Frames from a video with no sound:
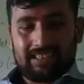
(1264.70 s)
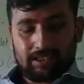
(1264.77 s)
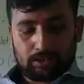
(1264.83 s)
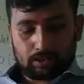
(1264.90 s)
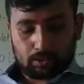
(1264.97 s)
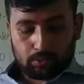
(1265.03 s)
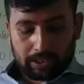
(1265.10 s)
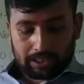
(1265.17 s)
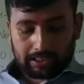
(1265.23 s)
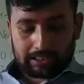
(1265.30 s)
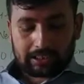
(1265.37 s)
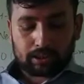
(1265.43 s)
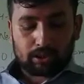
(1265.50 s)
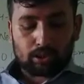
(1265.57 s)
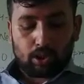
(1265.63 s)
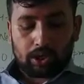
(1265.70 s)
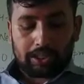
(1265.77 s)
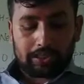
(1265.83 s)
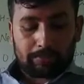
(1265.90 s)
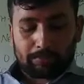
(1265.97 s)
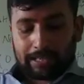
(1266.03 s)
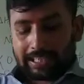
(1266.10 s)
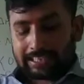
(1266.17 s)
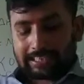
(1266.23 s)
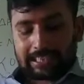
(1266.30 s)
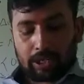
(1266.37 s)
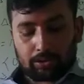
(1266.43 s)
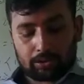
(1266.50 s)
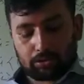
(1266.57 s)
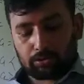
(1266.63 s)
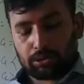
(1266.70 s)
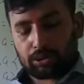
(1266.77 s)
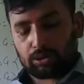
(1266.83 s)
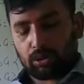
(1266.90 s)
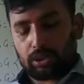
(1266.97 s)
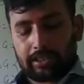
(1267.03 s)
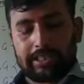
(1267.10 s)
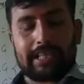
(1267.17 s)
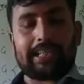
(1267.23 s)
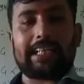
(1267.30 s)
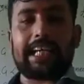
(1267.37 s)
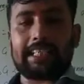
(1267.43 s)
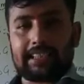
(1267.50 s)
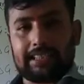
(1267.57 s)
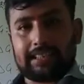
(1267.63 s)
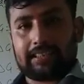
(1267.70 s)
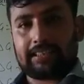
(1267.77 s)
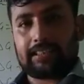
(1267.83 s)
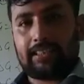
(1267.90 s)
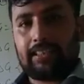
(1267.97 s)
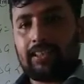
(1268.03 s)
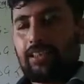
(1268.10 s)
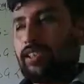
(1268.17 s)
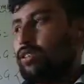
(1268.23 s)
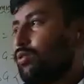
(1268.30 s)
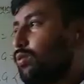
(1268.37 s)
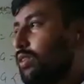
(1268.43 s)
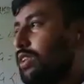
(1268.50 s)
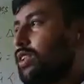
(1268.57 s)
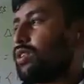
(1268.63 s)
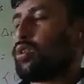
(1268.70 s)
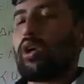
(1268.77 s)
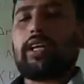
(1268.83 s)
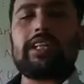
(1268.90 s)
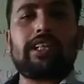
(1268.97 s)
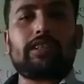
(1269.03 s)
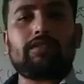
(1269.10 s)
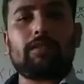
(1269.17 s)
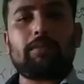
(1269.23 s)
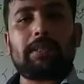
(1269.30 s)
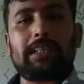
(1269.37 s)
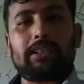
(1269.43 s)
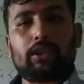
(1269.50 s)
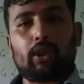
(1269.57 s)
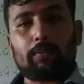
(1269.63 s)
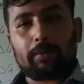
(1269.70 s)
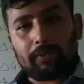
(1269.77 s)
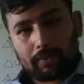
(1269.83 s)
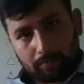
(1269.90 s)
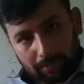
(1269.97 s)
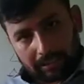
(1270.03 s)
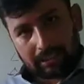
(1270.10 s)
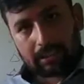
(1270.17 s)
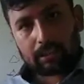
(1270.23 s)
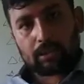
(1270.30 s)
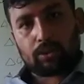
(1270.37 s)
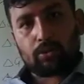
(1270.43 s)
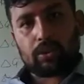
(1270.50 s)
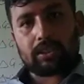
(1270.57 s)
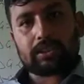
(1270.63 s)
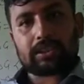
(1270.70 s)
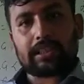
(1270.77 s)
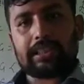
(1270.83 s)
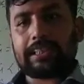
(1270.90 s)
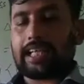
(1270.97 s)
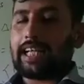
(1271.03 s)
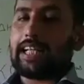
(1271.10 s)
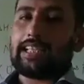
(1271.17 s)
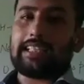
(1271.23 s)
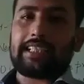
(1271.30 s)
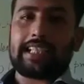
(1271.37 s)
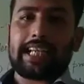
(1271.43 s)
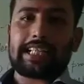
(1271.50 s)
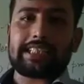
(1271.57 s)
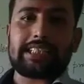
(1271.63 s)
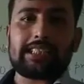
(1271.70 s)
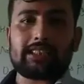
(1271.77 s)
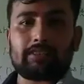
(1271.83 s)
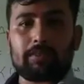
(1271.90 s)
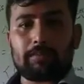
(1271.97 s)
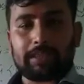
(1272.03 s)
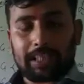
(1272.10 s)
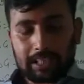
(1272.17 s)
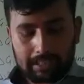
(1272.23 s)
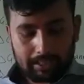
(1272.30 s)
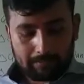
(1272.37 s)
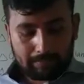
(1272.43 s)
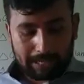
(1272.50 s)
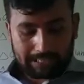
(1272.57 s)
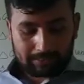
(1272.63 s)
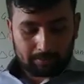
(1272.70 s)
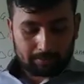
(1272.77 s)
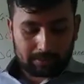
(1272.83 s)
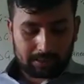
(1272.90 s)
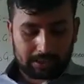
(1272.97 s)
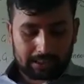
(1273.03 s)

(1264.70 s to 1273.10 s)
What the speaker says: So when this solid breaks down into the solid and gaseous, so in the solid it will be entropy will be lower state, and in the gaseous it will be the maximum state.